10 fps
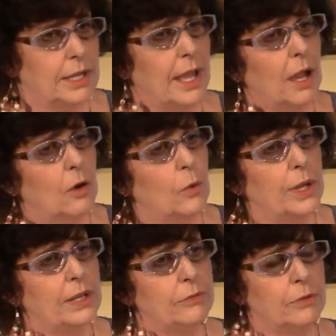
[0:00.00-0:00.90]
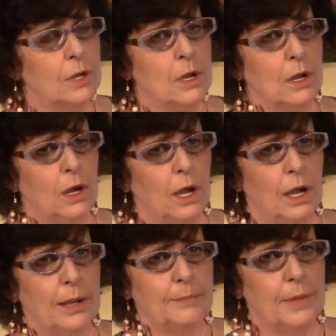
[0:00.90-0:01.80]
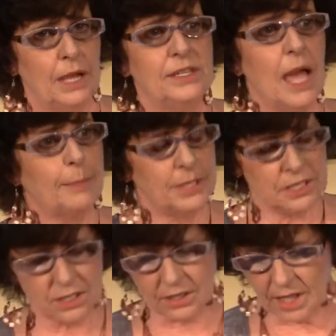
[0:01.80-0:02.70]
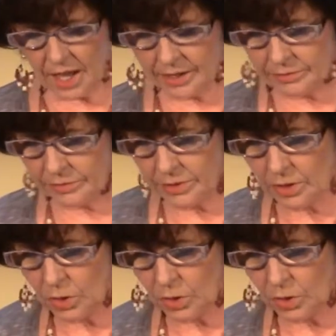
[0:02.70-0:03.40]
and how we've adapted to life.